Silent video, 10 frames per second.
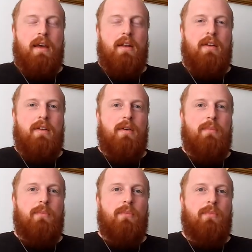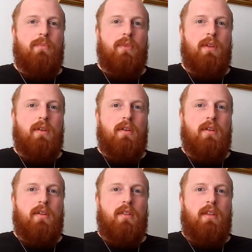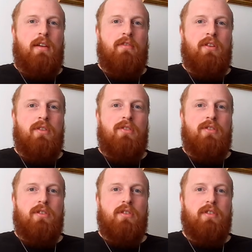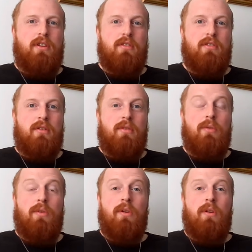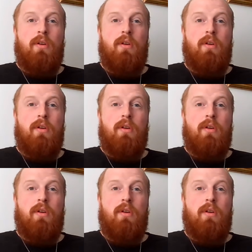And the evolution of our soul, or